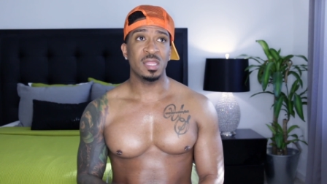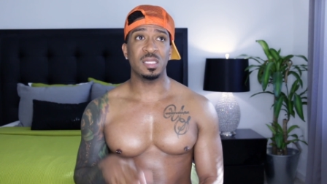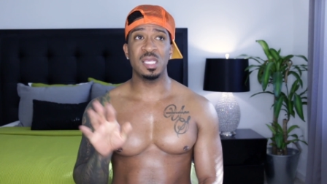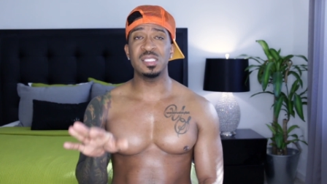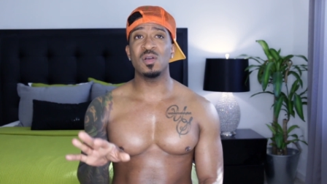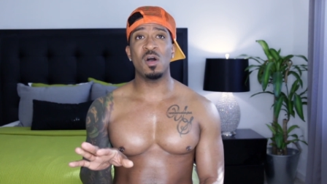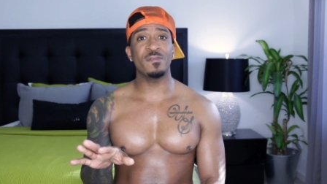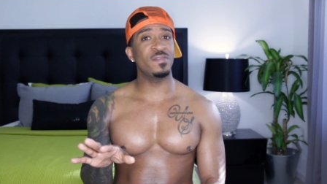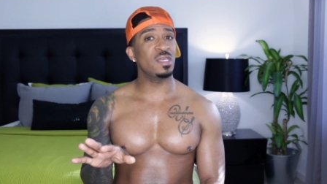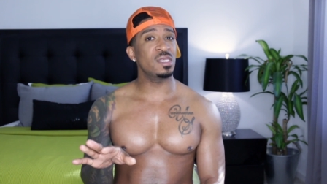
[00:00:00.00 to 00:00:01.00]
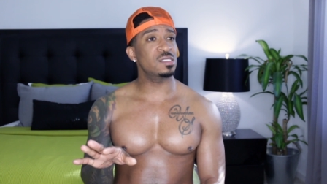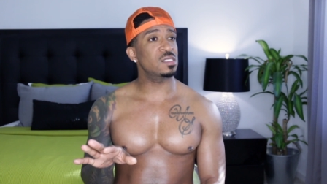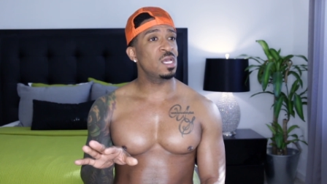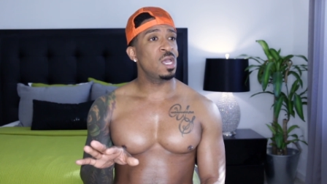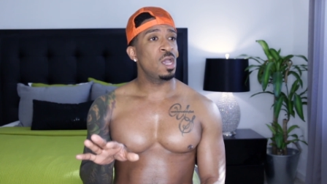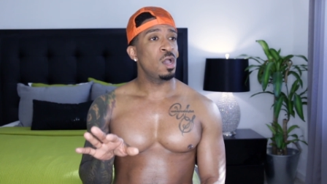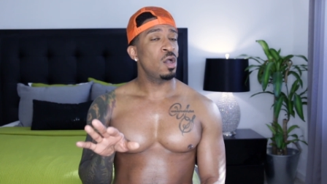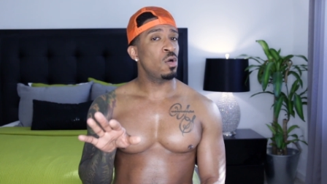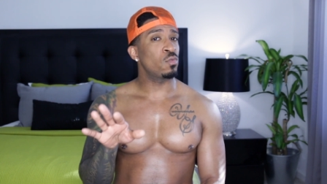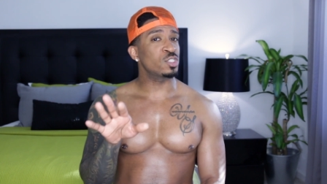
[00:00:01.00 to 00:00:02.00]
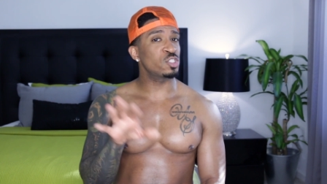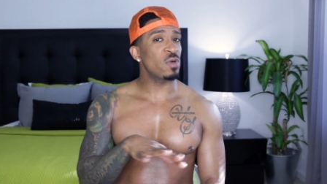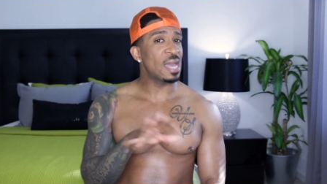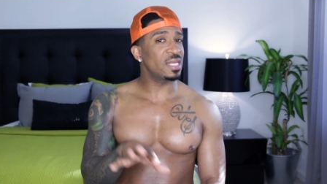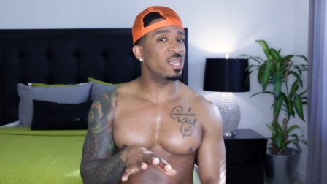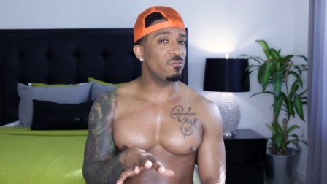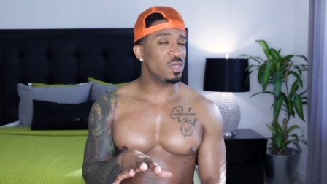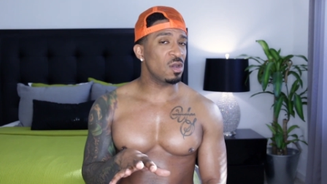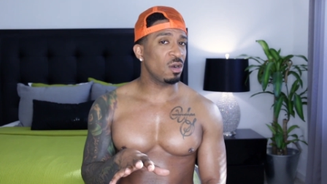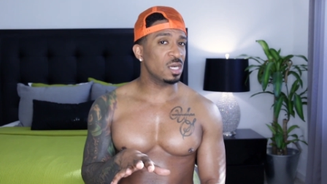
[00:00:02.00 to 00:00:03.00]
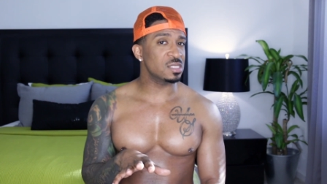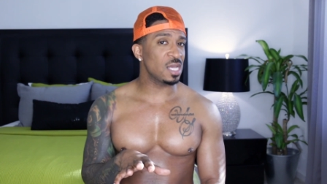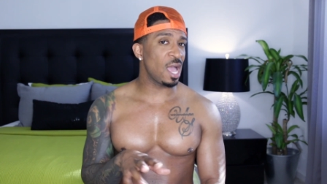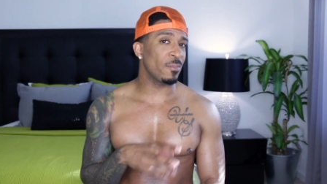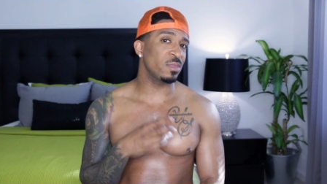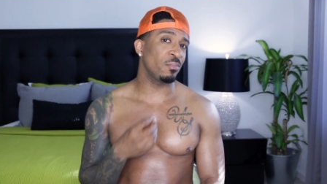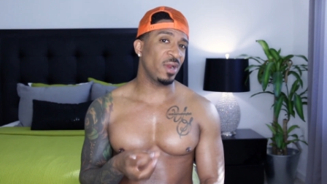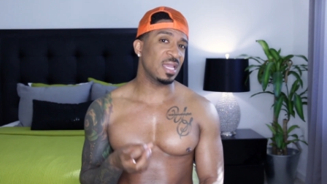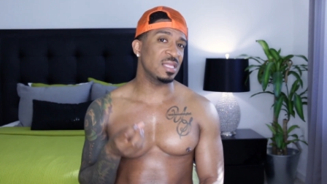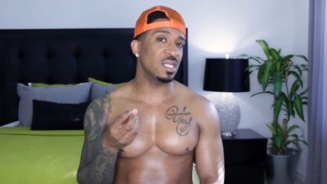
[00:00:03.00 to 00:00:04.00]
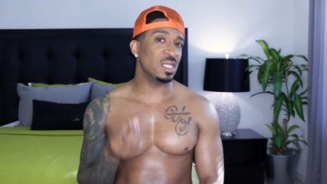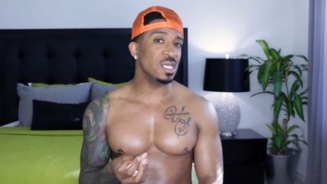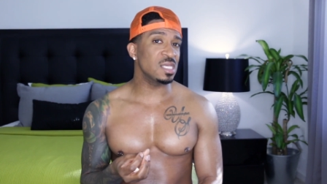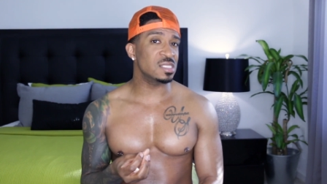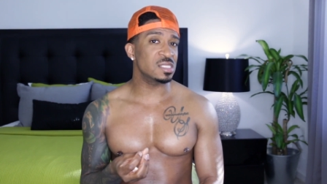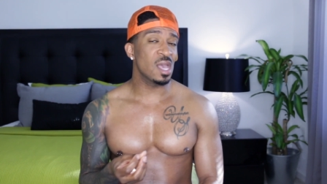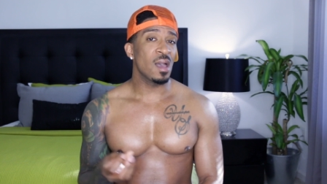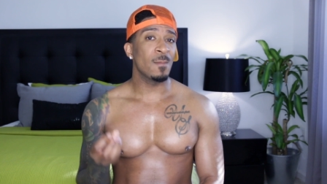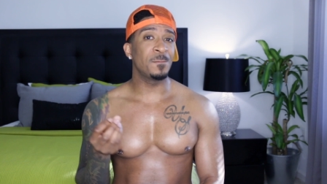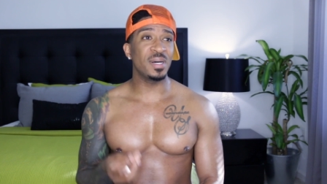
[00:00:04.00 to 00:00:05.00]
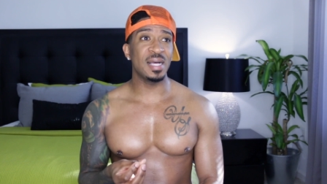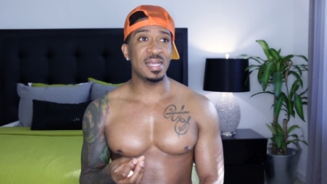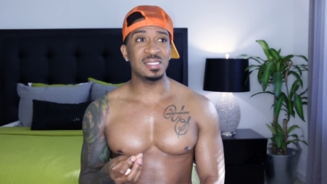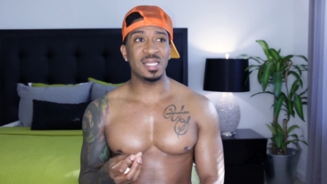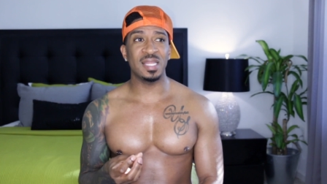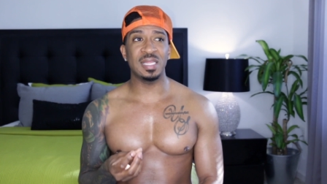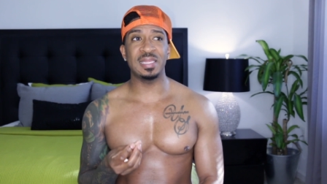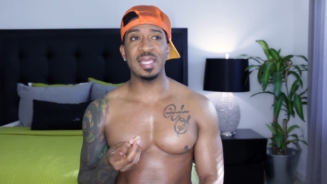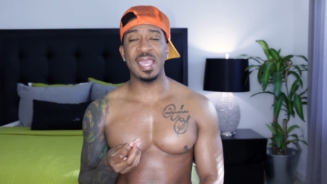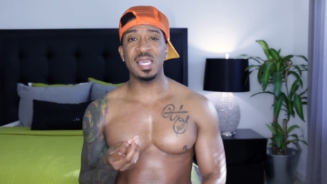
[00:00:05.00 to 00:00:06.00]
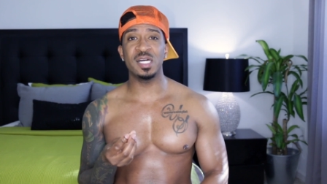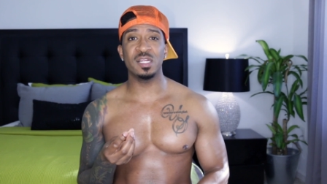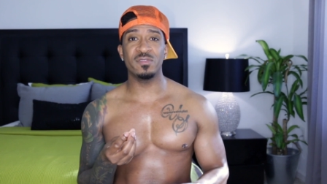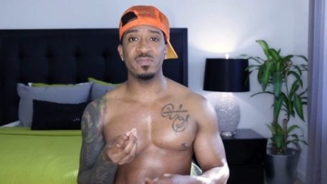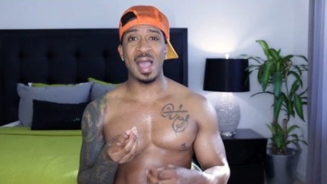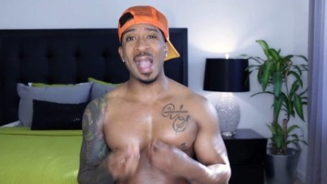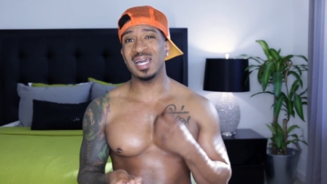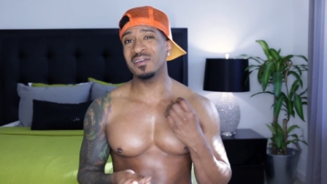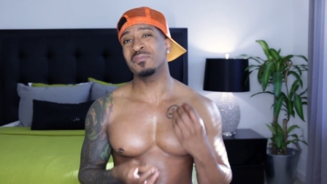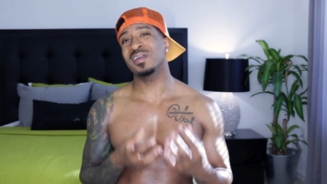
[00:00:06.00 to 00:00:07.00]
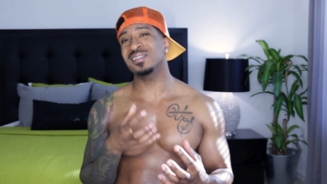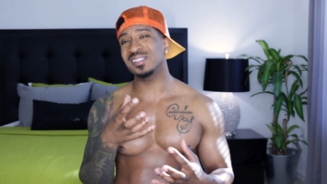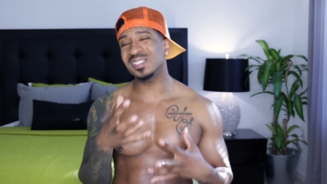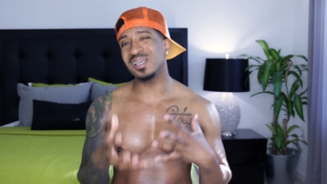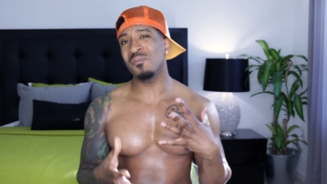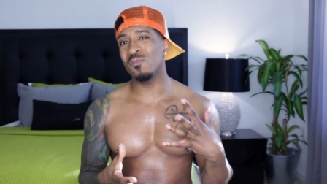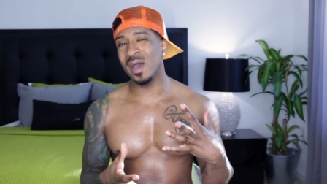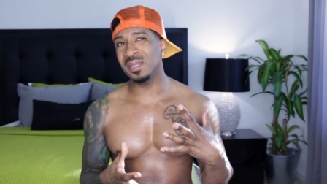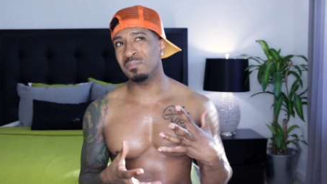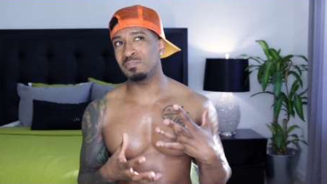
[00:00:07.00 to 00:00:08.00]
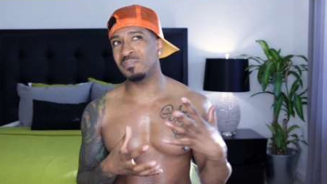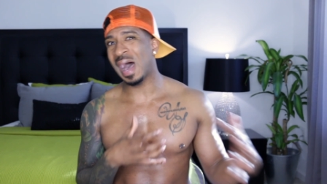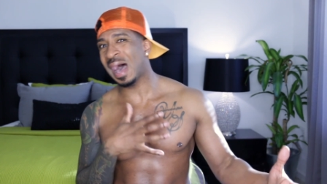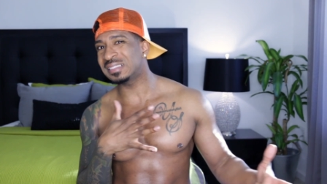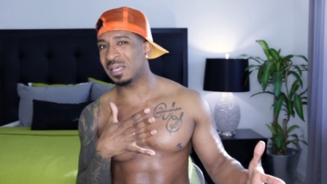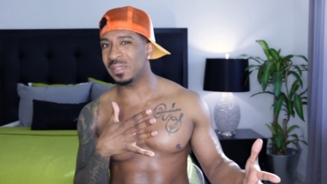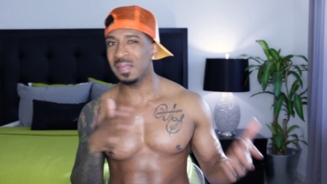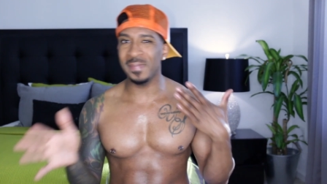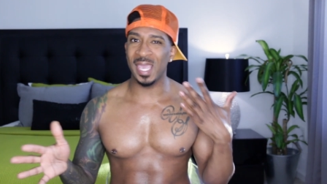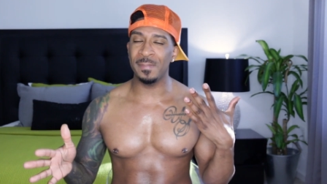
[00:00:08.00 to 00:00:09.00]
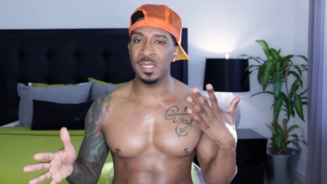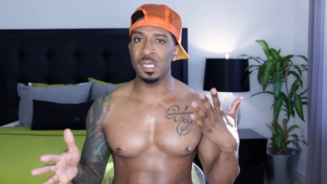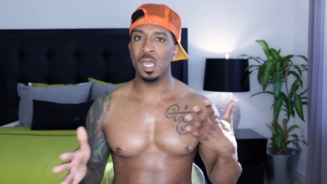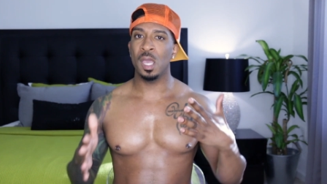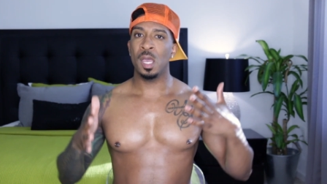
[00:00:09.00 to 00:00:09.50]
The leasing office was trying to give me a hard time with breaking the lease, but they could have, I could have somewhat, possibly, maybe